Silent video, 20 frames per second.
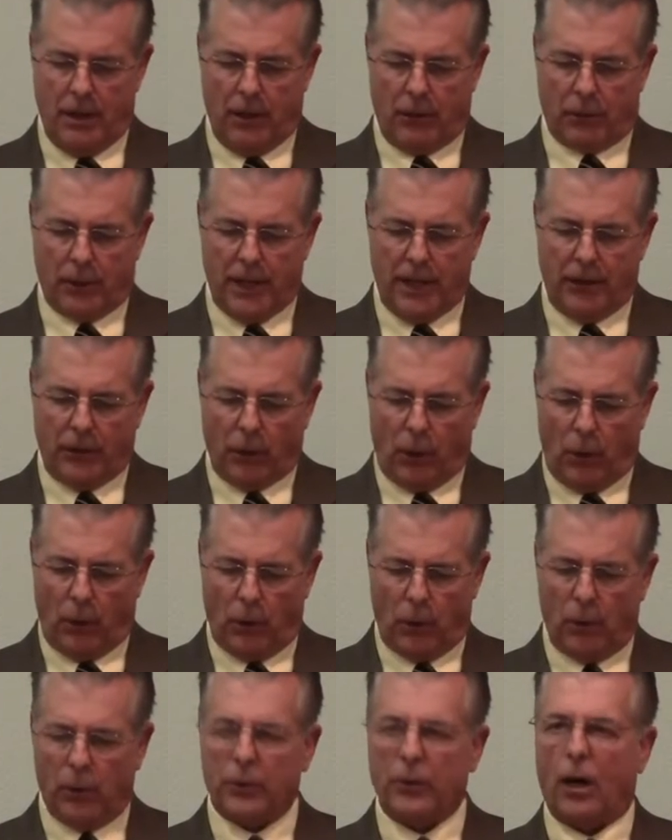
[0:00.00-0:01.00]
where he
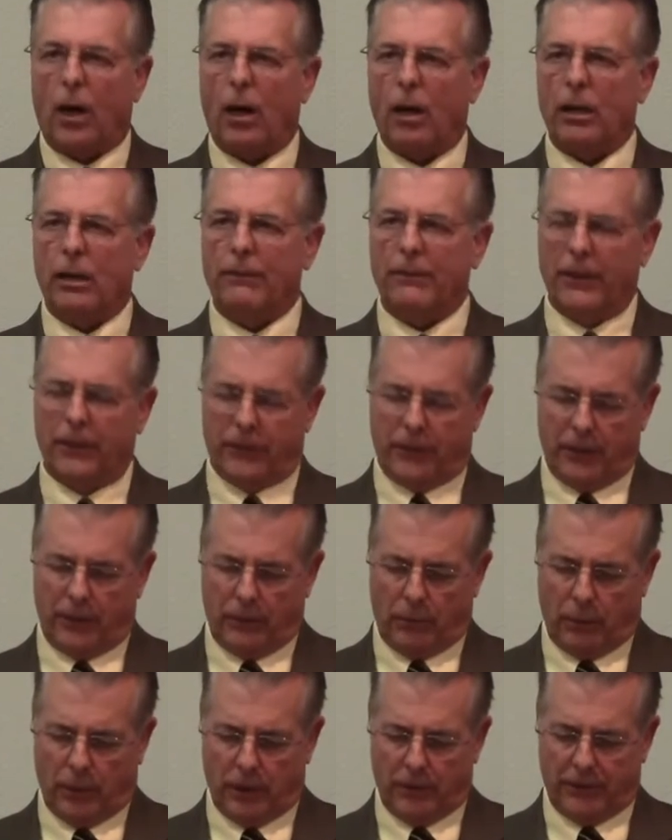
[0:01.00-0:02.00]
told all of his
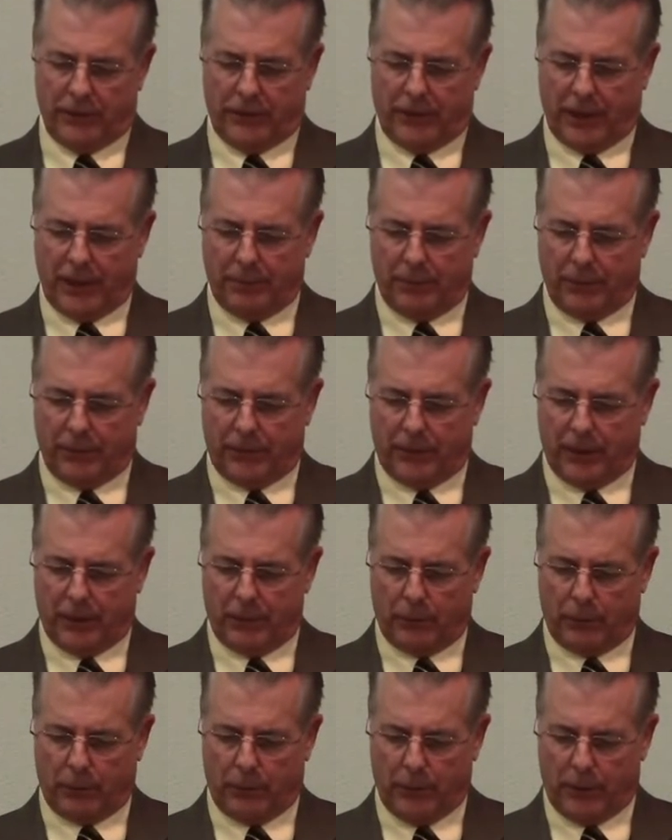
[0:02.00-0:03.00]
12 disciples that he
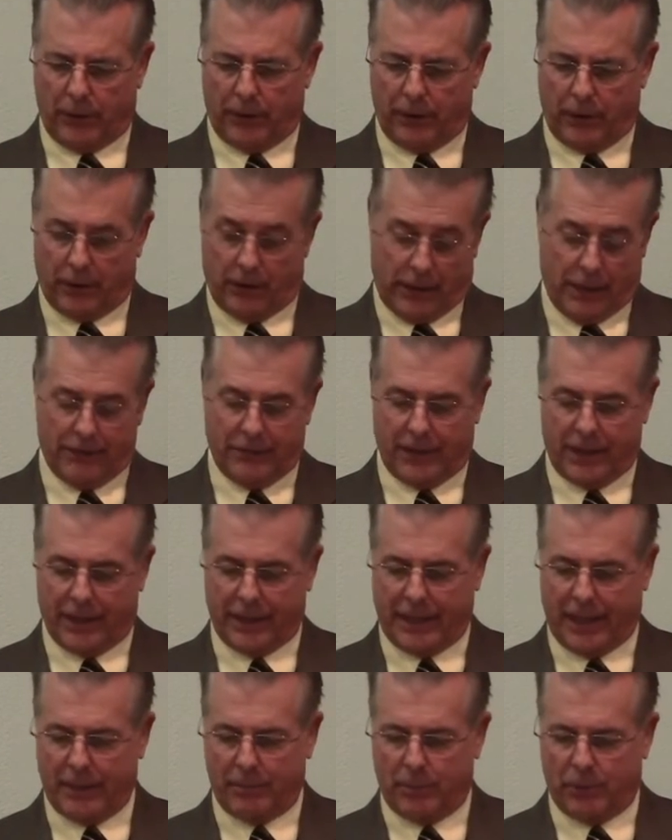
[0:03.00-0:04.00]
was with, or 11 at
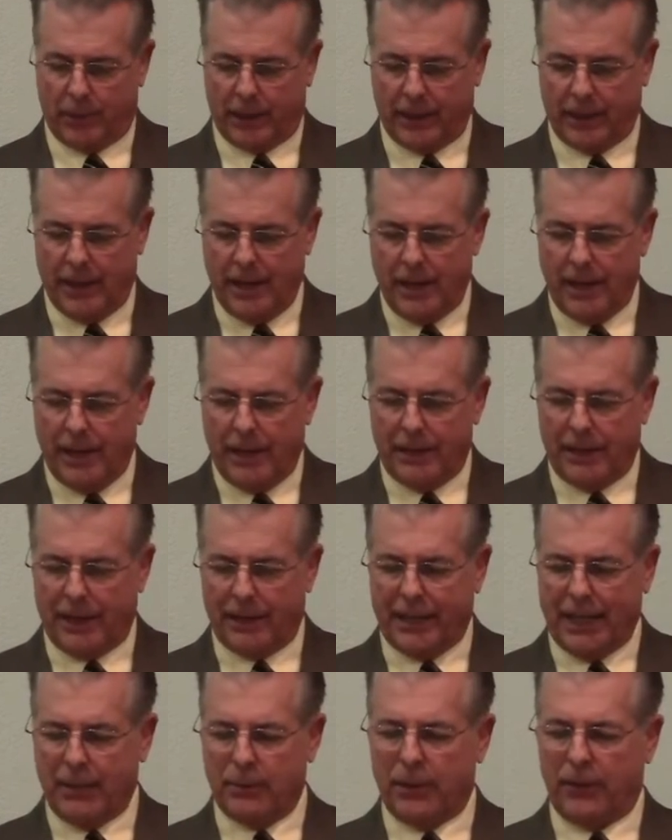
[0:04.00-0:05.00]
that point, that
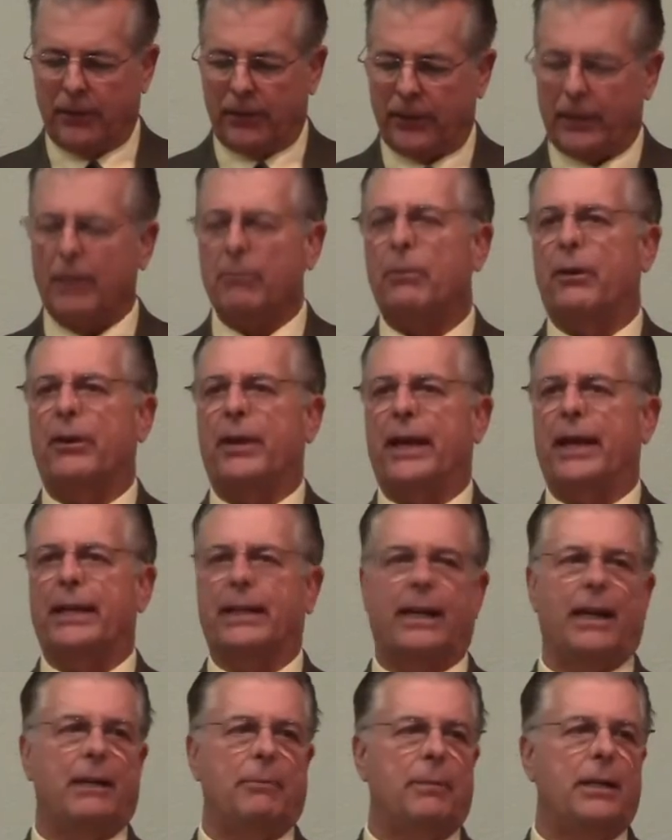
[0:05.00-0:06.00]
they would stumble that
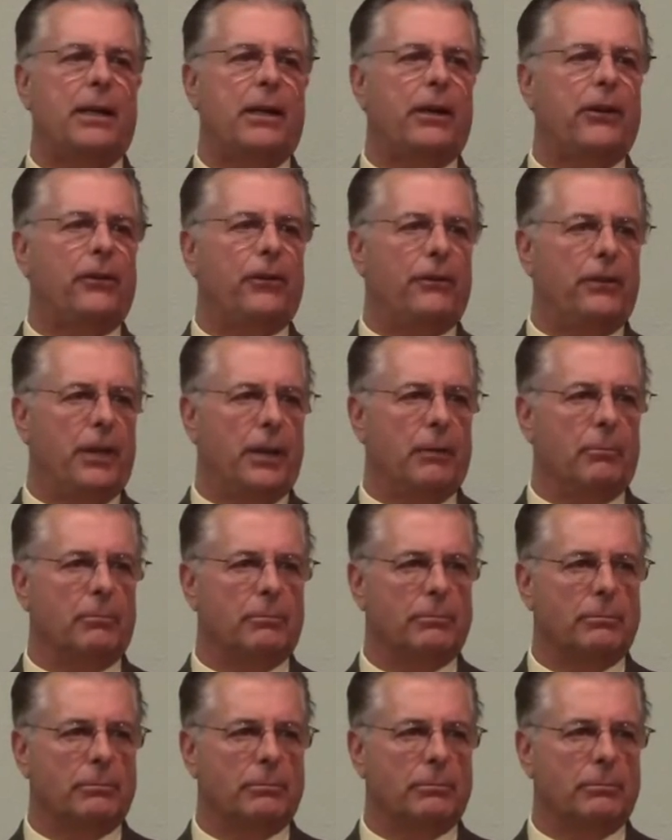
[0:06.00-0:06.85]
night because of him.